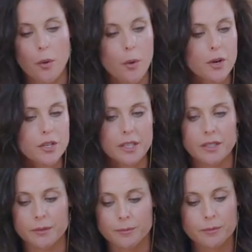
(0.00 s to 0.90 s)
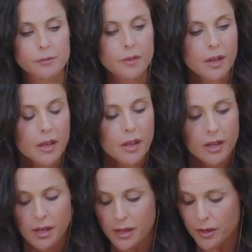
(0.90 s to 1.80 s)
Gorgeous.
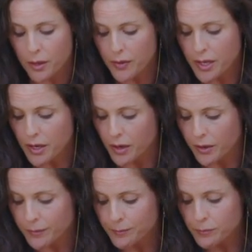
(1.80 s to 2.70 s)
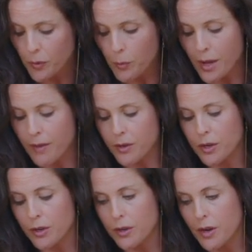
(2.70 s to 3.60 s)
And over here, we have
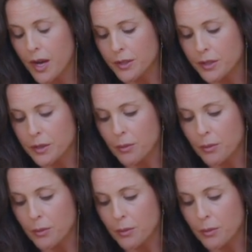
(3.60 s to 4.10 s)
onion